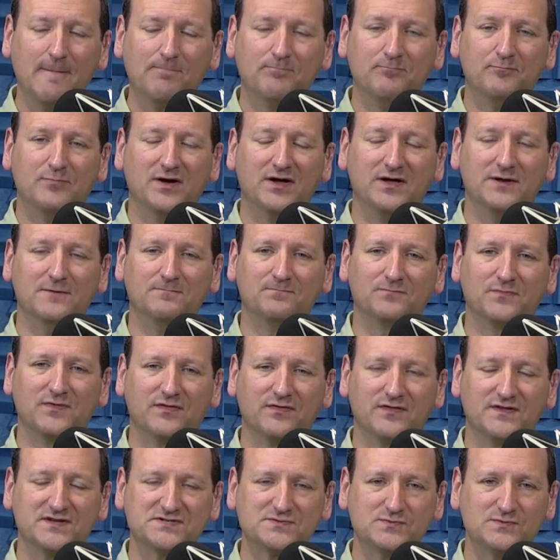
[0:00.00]
But
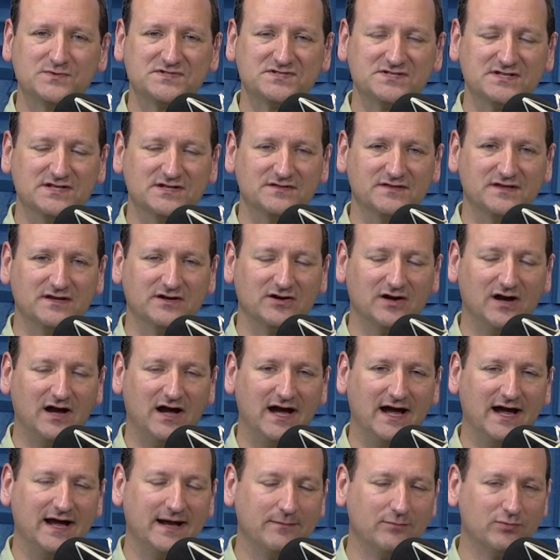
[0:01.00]
this was in their
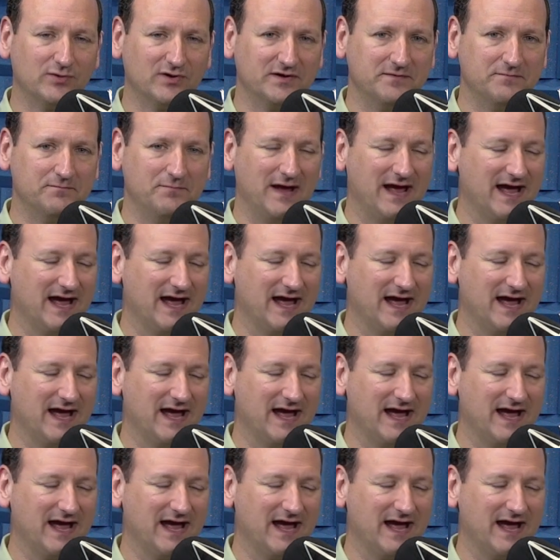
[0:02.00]
hybrid